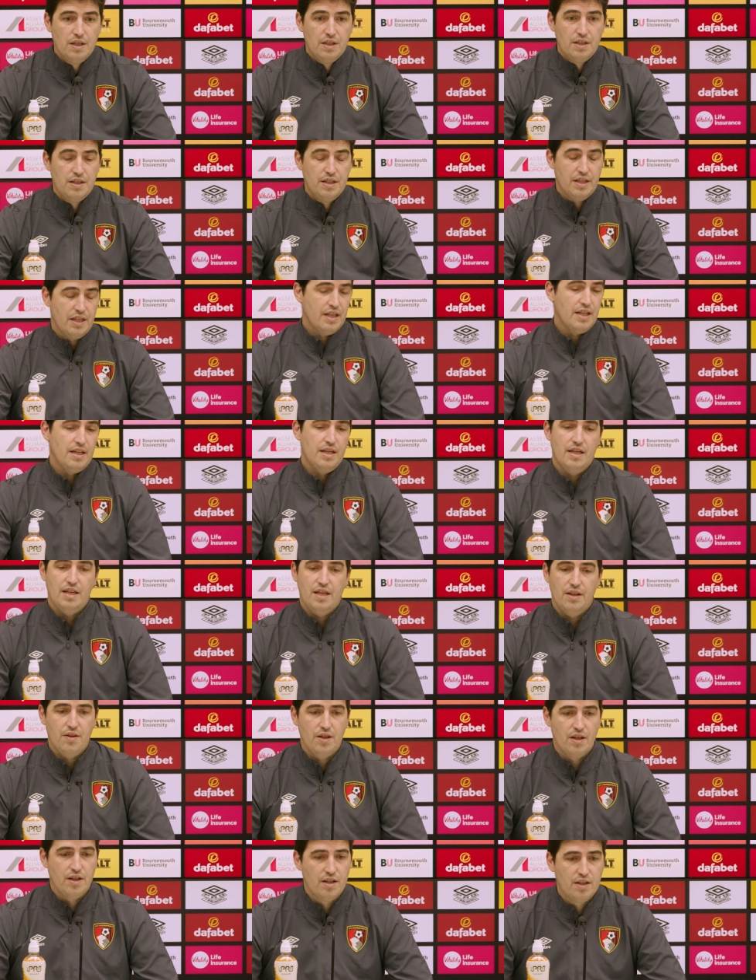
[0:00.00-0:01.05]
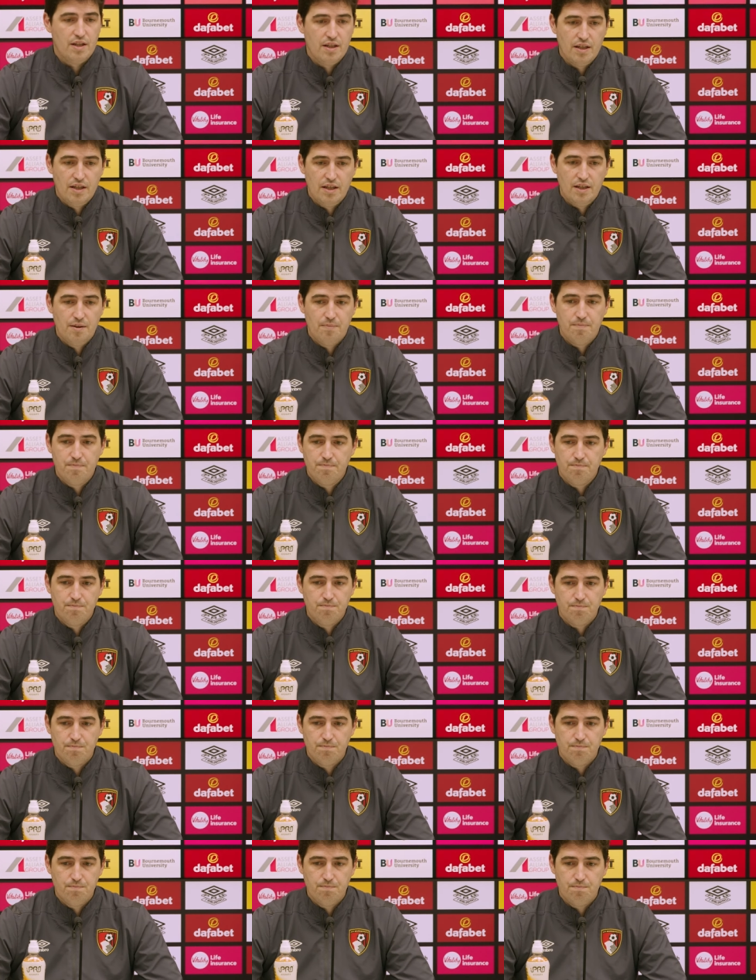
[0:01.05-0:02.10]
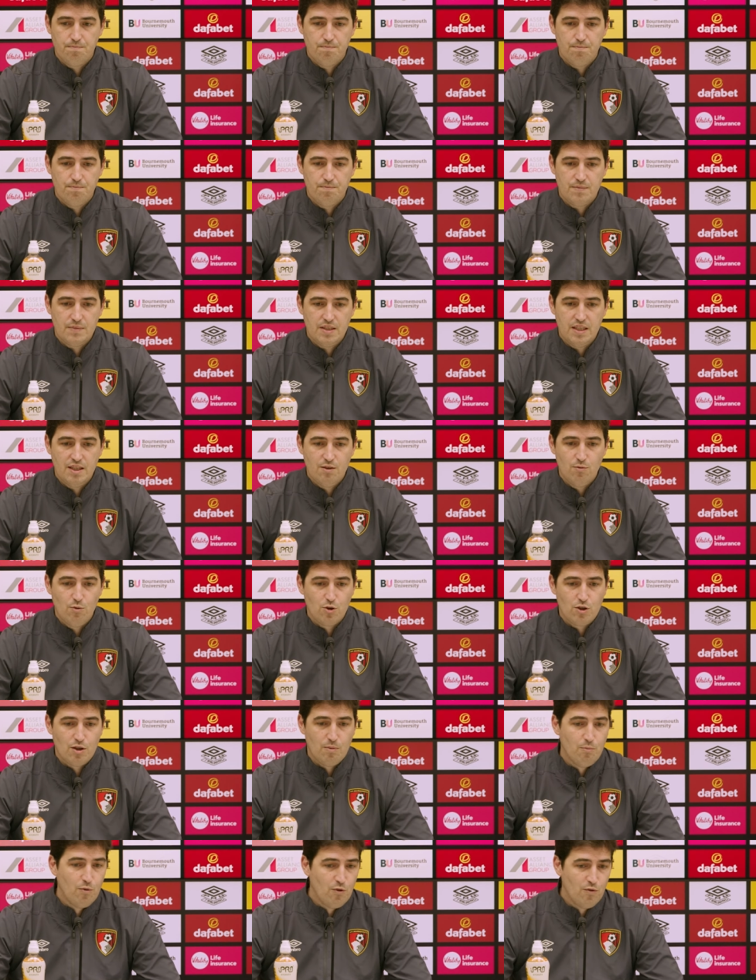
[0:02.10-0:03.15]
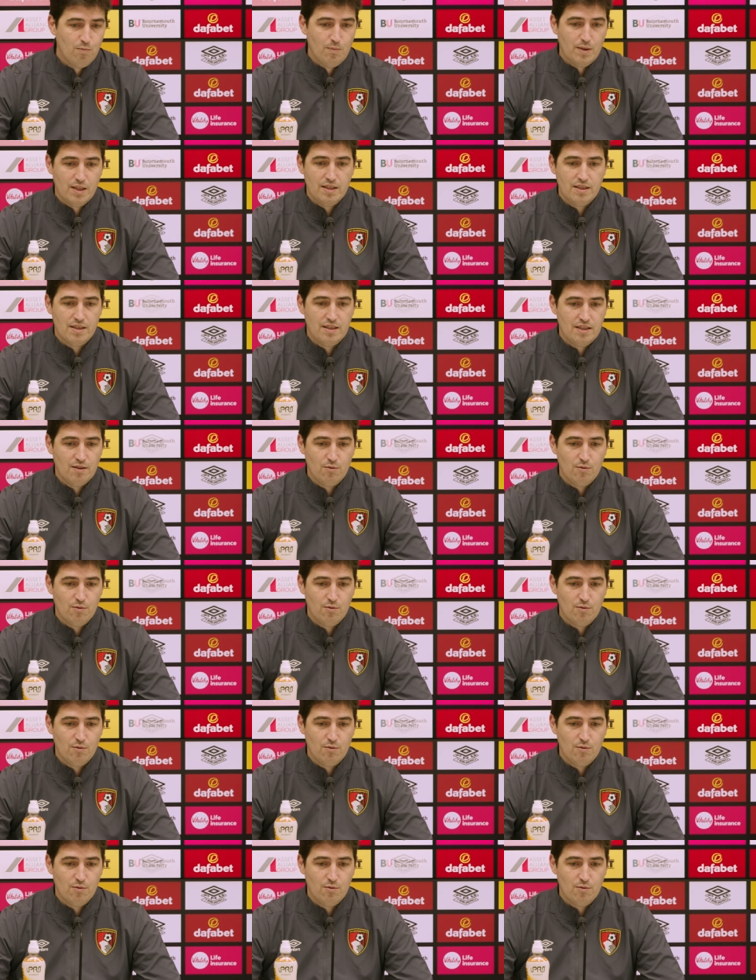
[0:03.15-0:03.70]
Yeah, I think it was a movement.